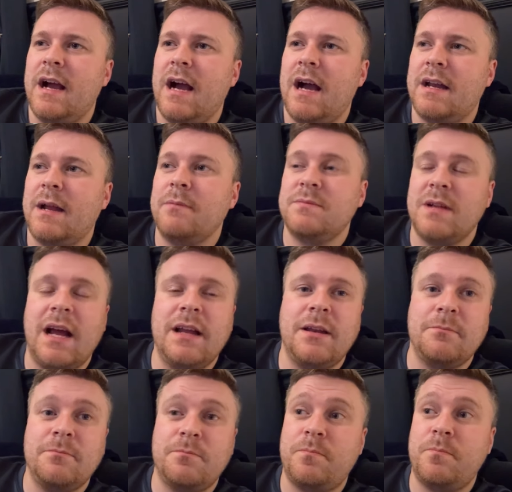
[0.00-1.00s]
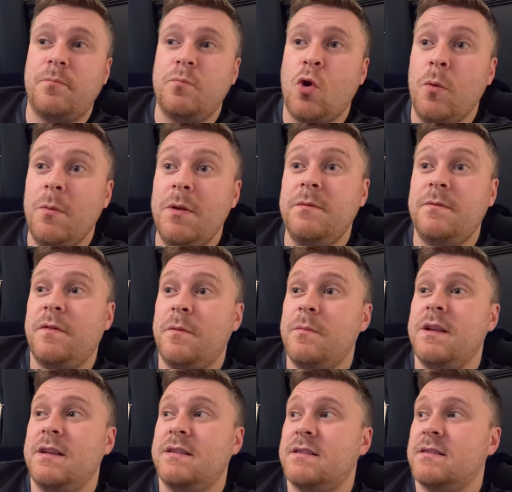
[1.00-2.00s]
and I'm coming
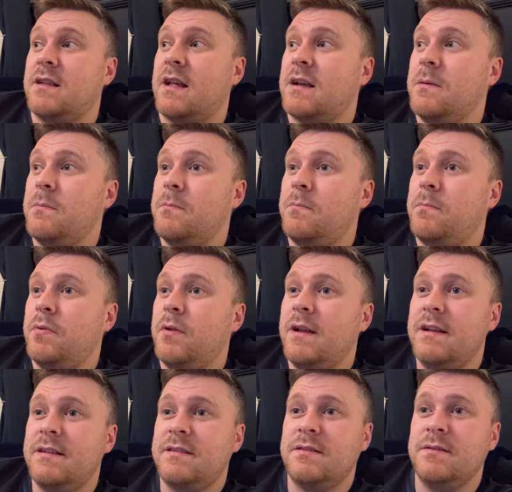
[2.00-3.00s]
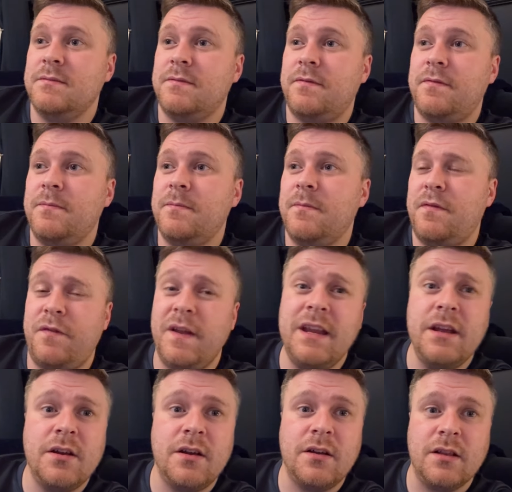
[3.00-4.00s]
from this as like a place of
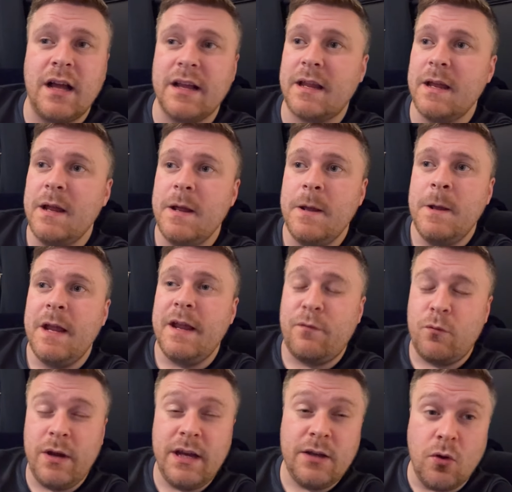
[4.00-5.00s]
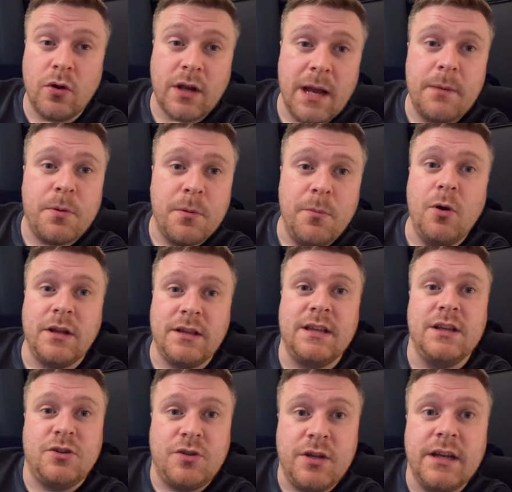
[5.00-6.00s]
fear. Like, if we don't get promoted
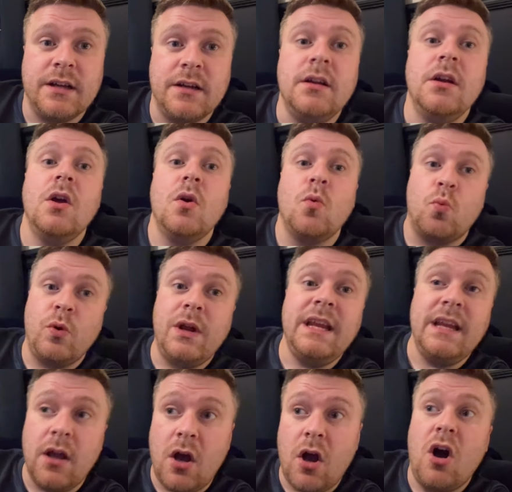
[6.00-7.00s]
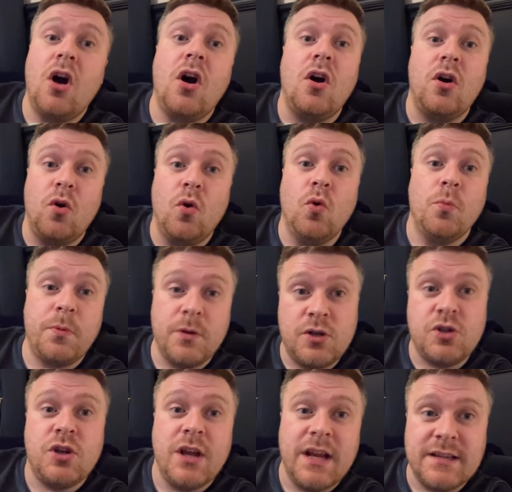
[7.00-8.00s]
this year, we are up
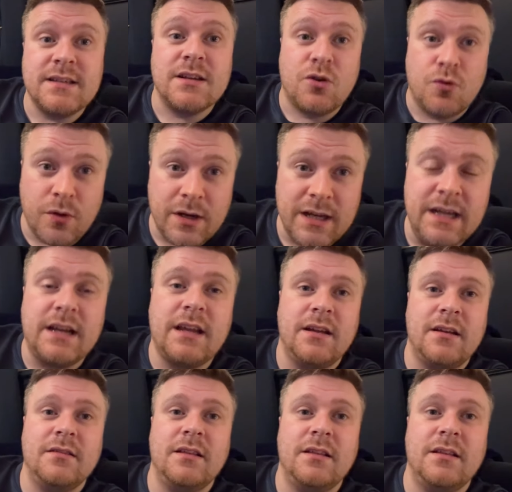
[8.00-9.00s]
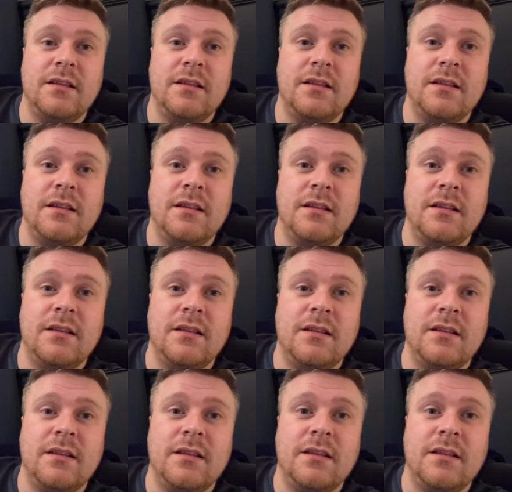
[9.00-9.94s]
shit creek. Like, I'm telling you now,